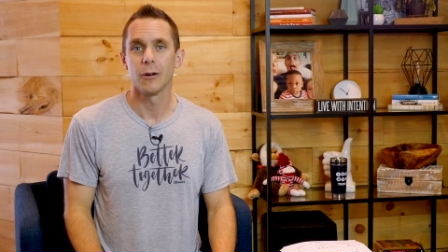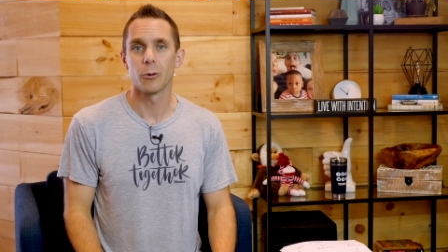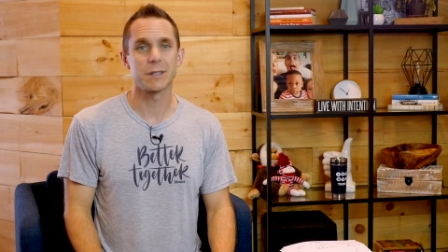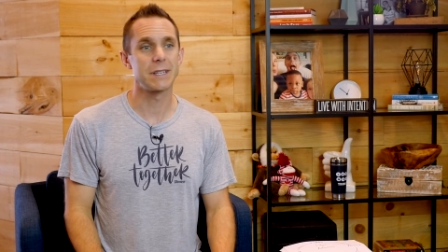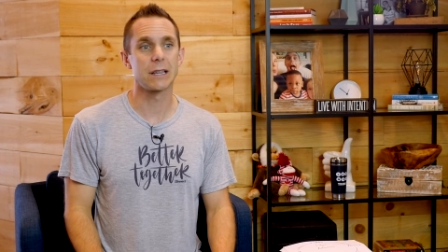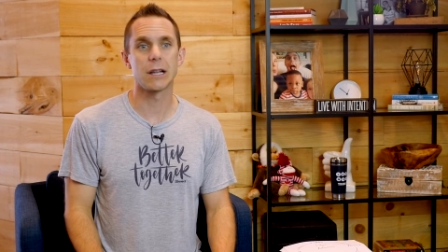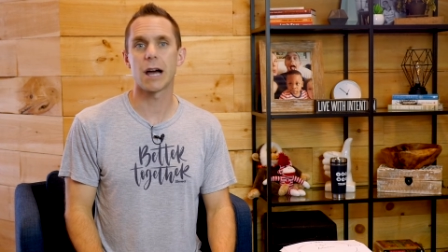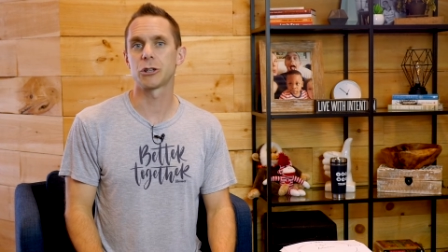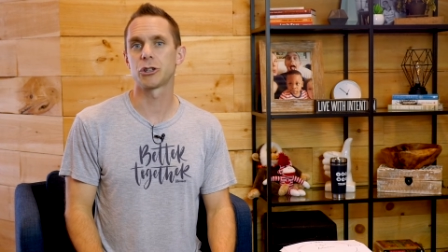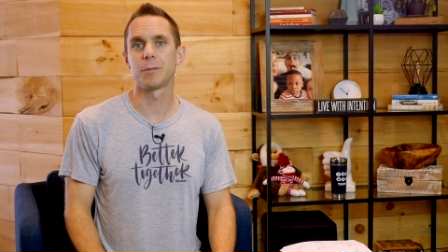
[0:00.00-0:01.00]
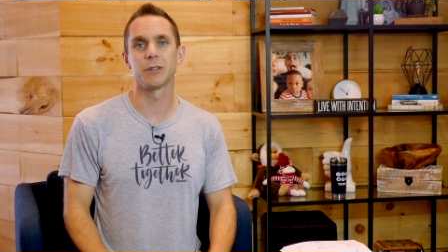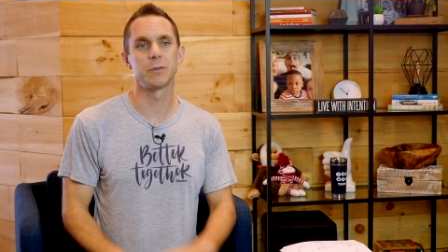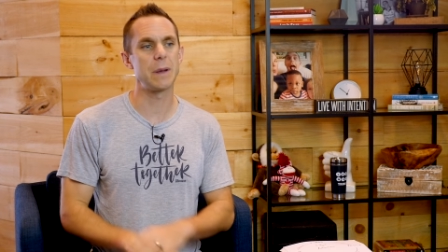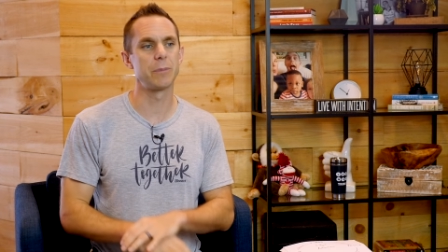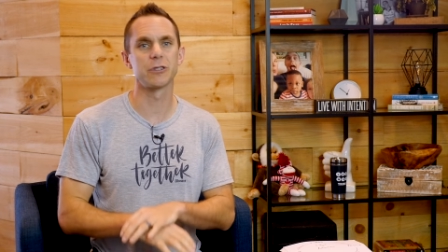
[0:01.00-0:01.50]
Where I see a lot of trouble is
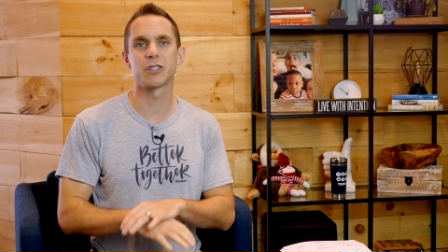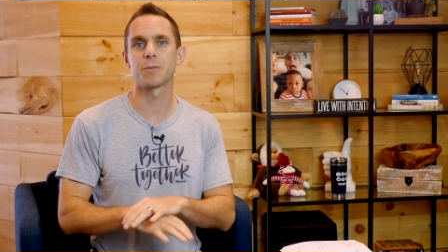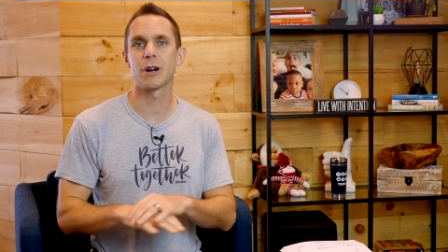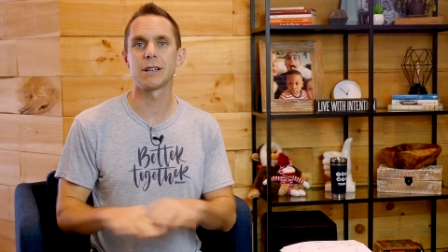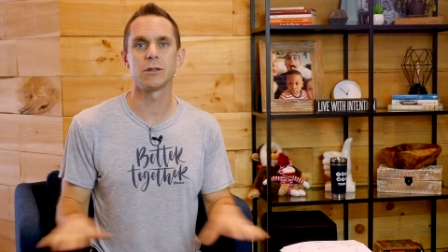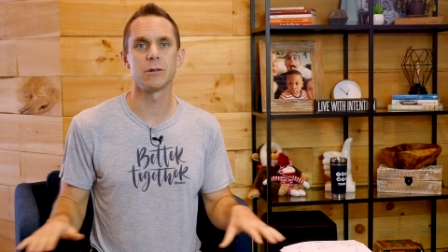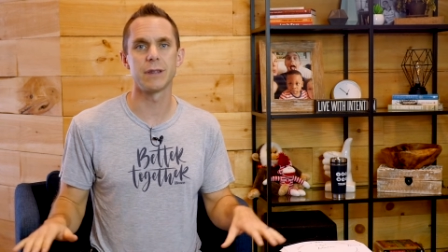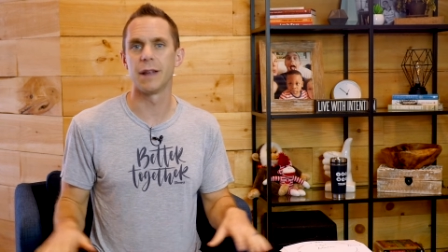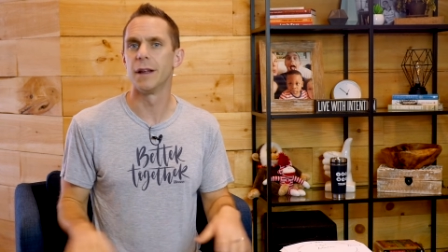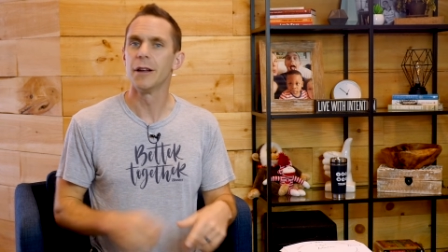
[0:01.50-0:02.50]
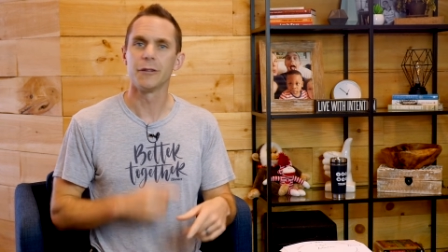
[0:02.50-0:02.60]
people are spread too thin.